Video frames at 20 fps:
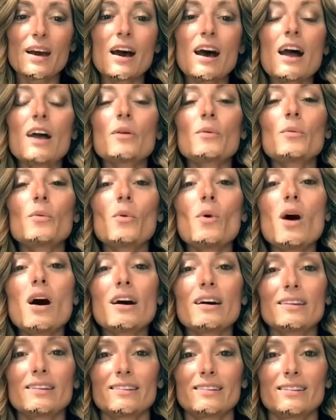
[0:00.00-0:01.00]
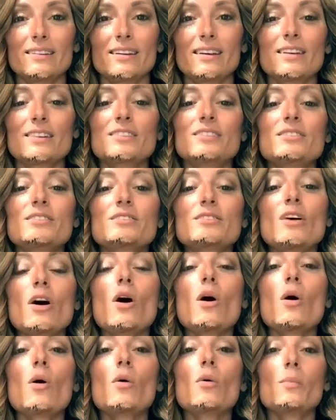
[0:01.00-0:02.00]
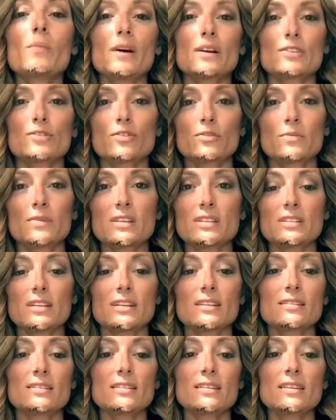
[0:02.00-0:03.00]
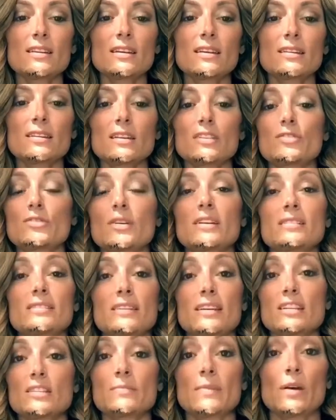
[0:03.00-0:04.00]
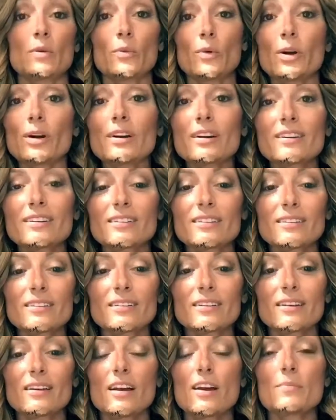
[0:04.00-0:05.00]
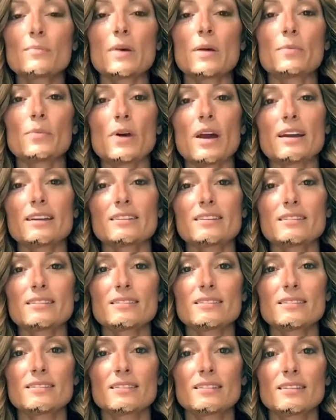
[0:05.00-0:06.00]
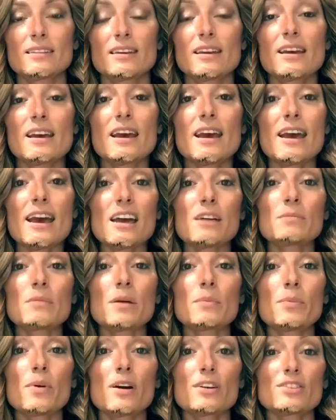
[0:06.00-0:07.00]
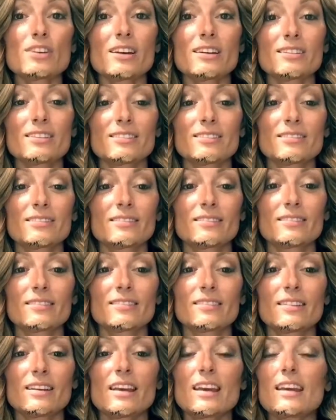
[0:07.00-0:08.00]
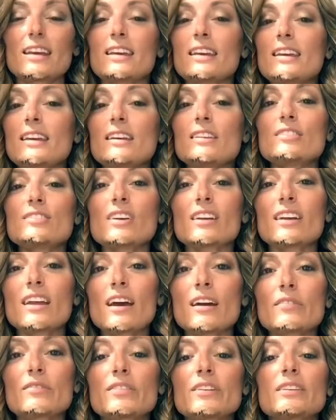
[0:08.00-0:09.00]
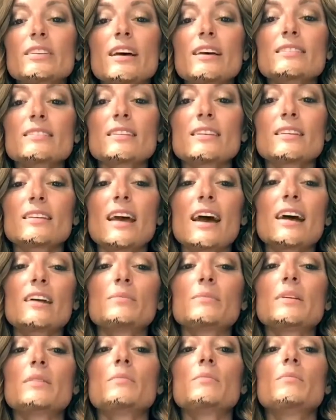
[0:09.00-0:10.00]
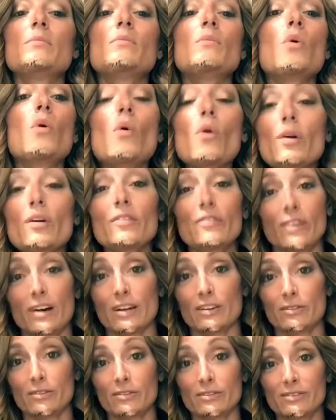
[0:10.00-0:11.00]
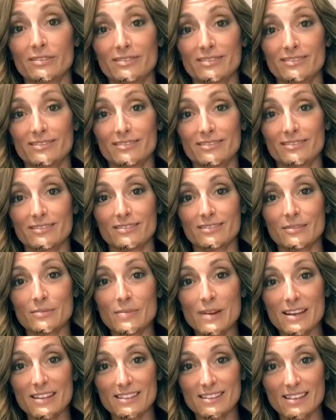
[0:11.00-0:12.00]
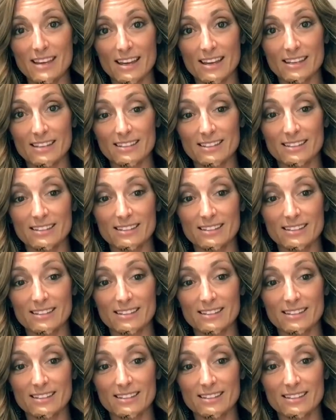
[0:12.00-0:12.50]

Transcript: I won so much from this incident that transcends my work, my practice, and my project. Each and every lesson had me more vital by the second.